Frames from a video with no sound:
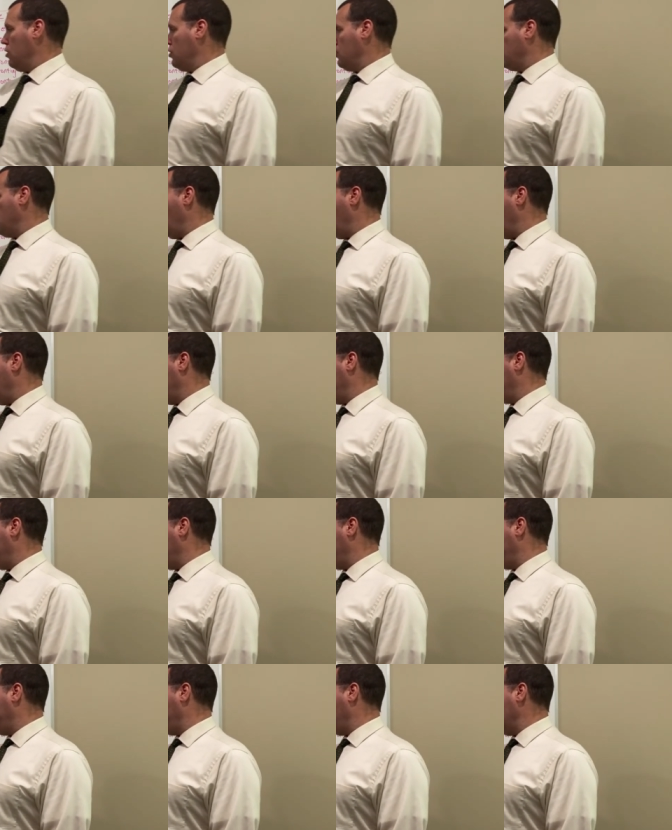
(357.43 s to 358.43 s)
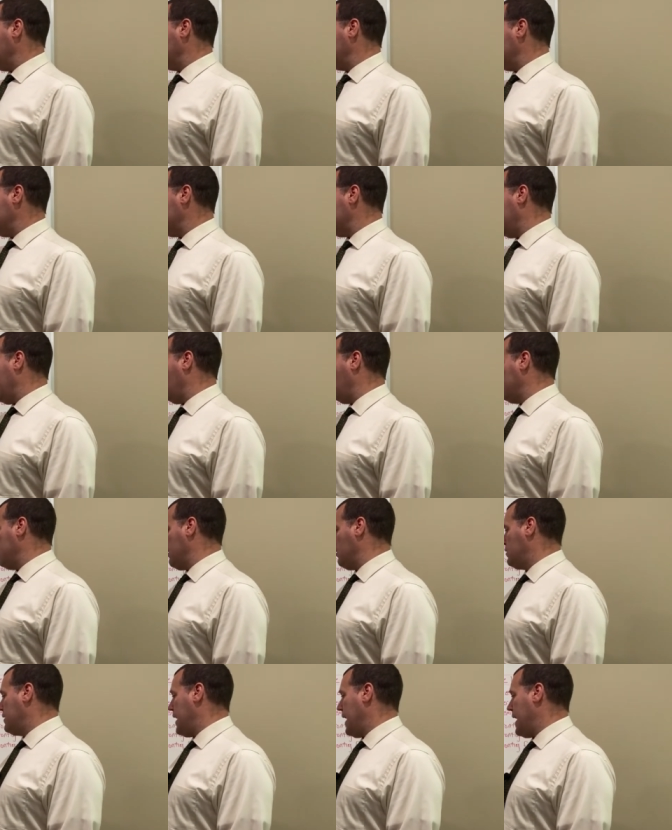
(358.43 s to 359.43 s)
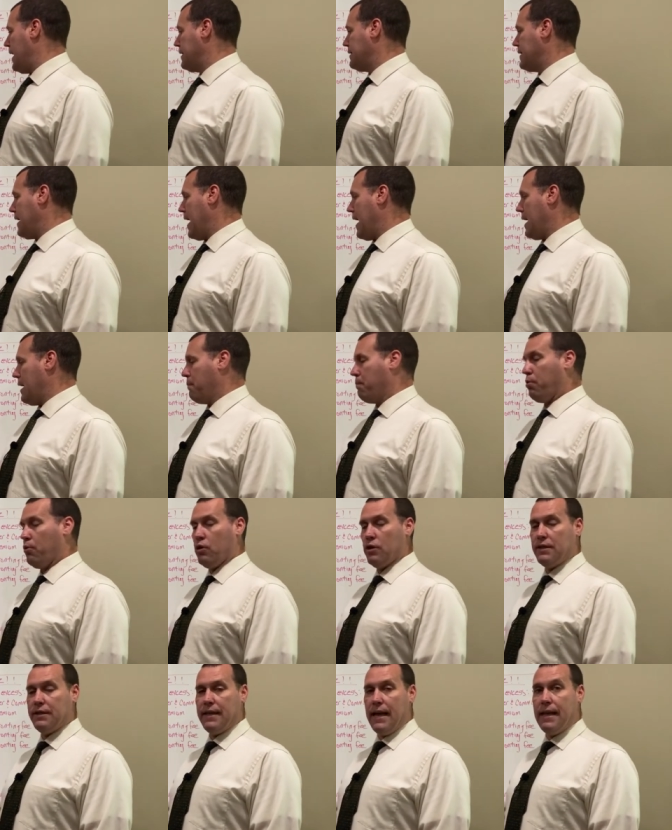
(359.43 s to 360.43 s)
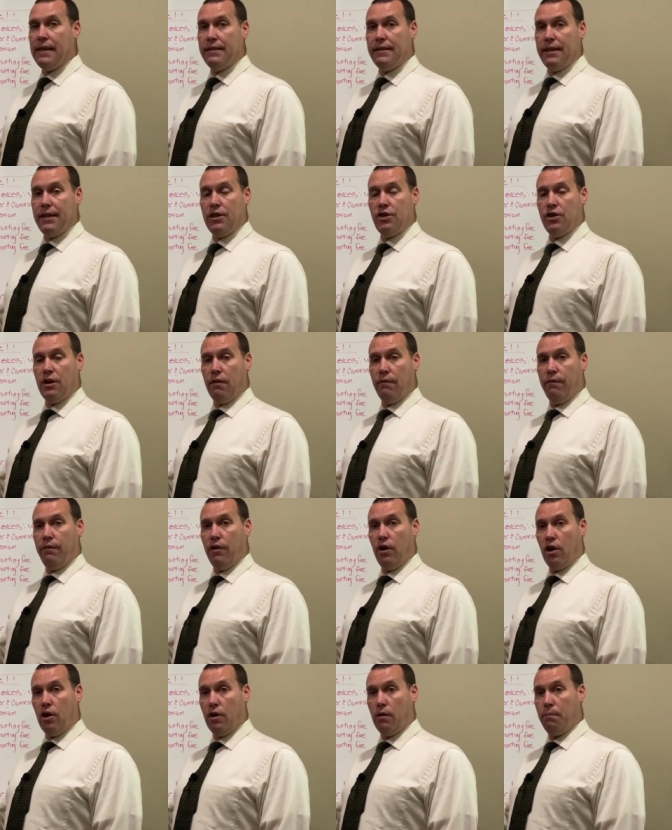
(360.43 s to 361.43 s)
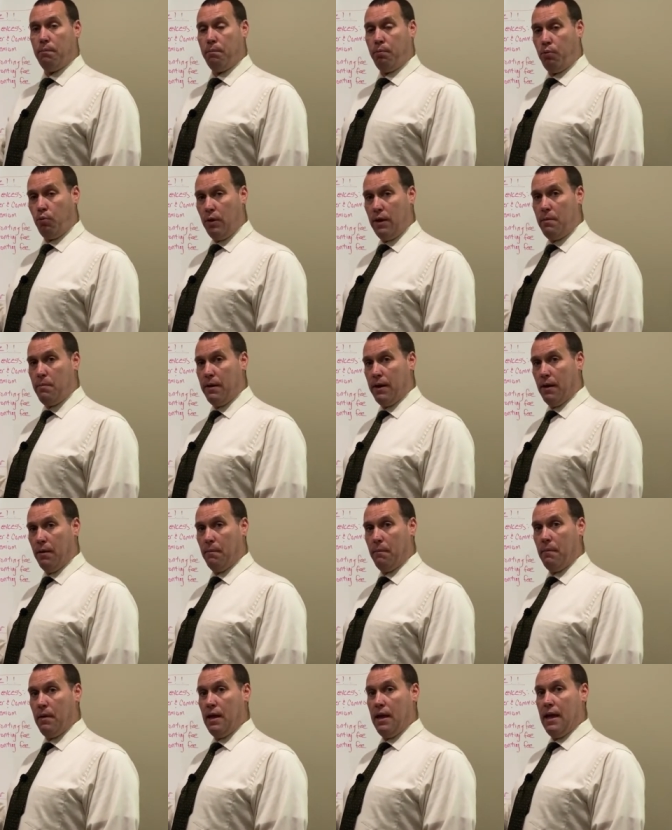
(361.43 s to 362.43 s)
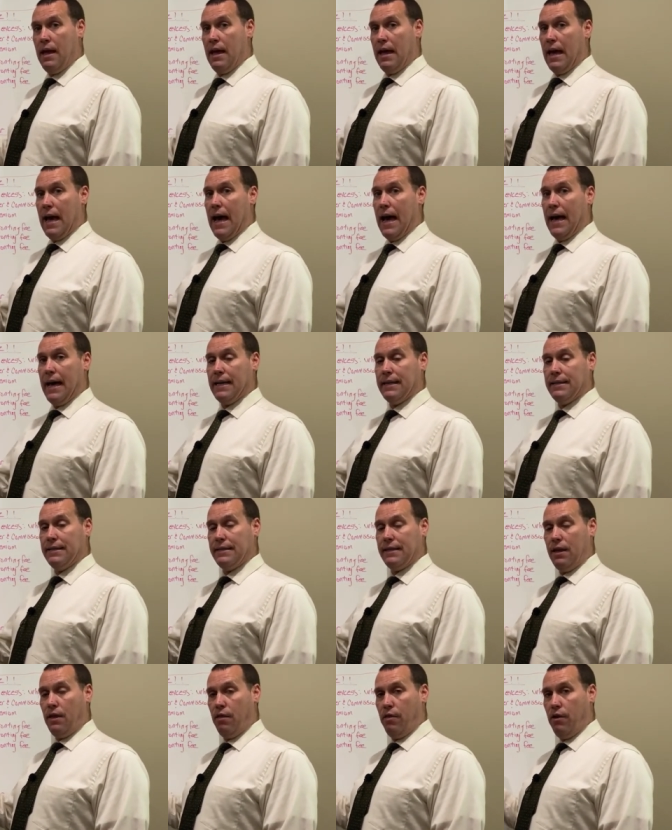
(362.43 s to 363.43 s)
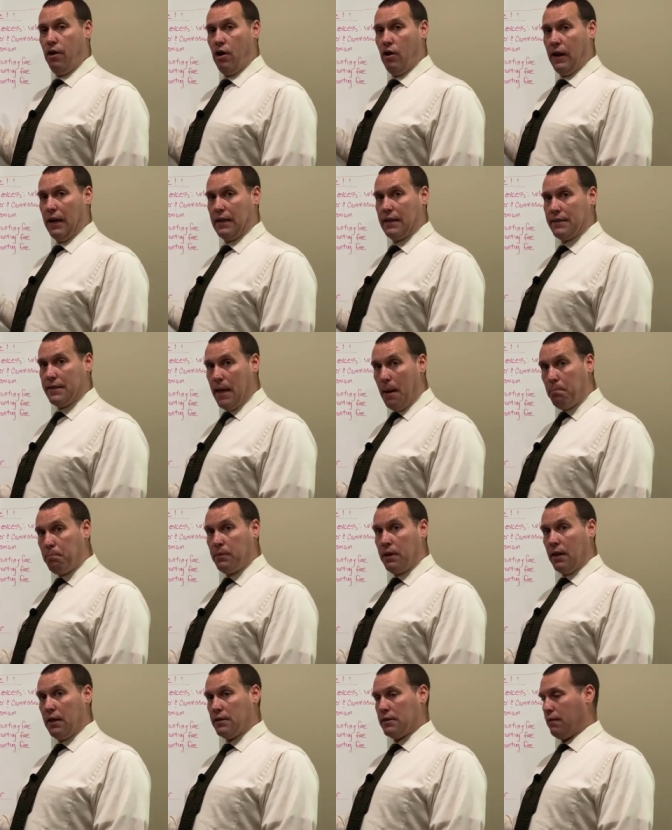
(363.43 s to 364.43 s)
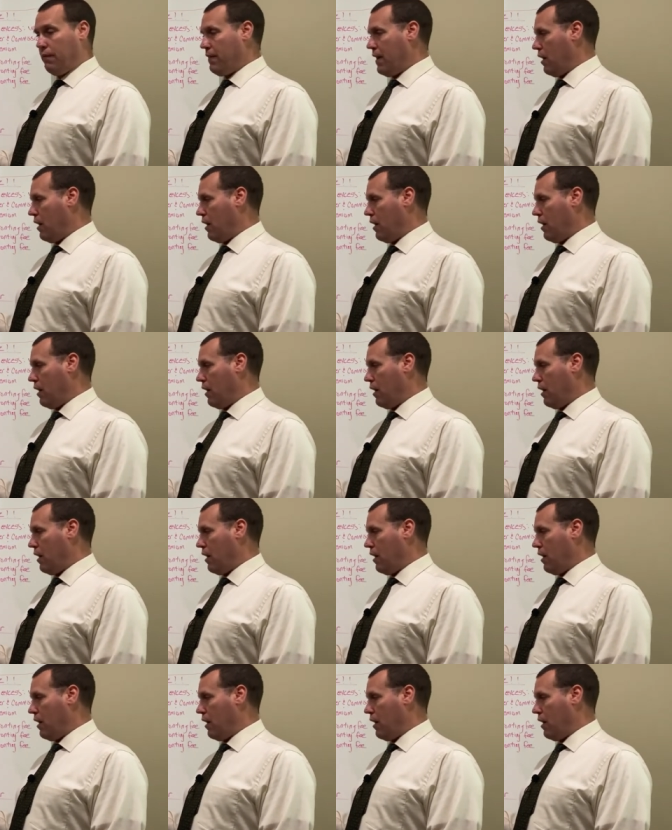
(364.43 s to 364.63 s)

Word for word: so if the fronting carrier takes a percentage of their premium as their acceptance of